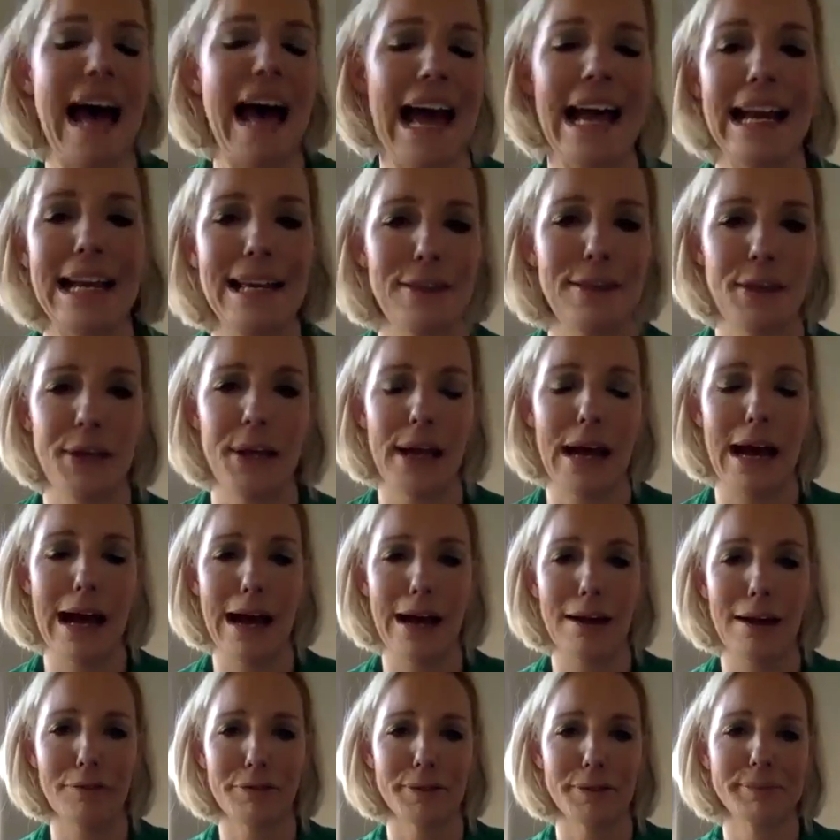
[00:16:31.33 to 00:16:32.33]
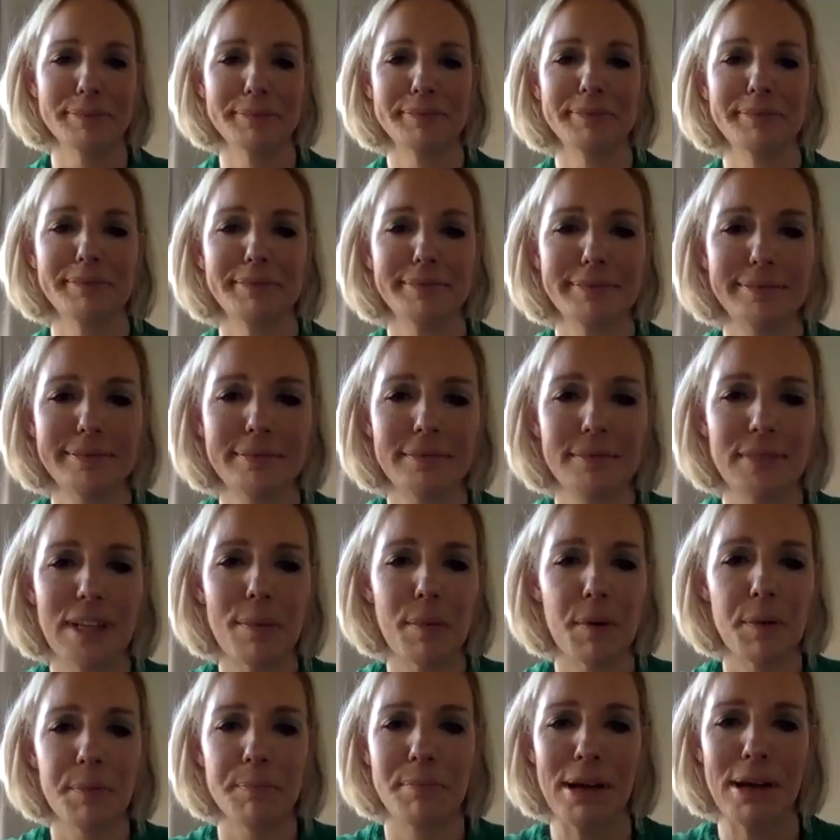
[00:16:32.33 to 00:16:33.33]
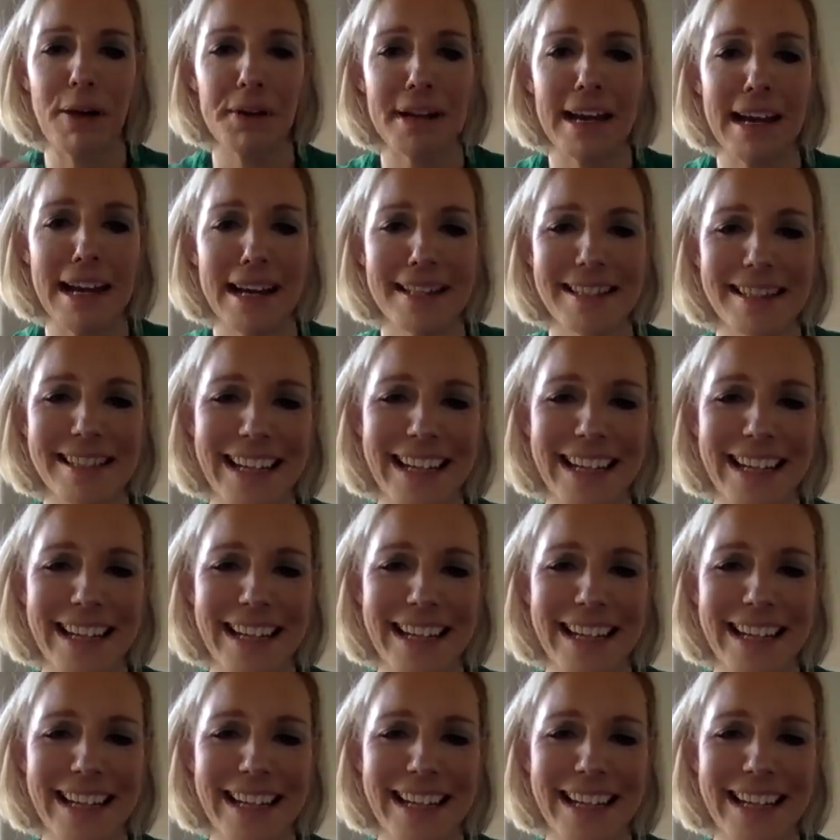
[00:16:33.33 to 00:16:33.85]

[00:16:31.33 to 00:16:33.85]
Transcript: hate that you have? Come on, be honest.